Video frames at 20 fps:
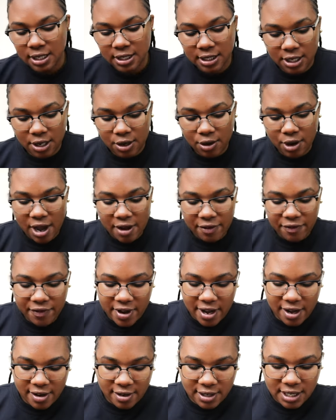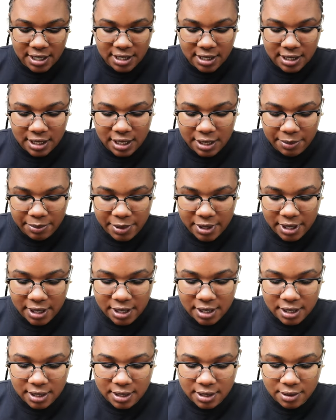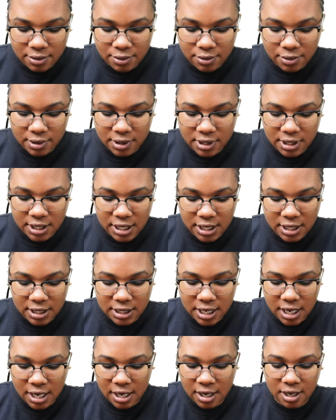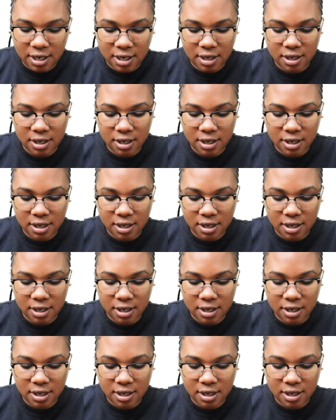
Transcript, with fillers: So I found these clip-ins on TikTok.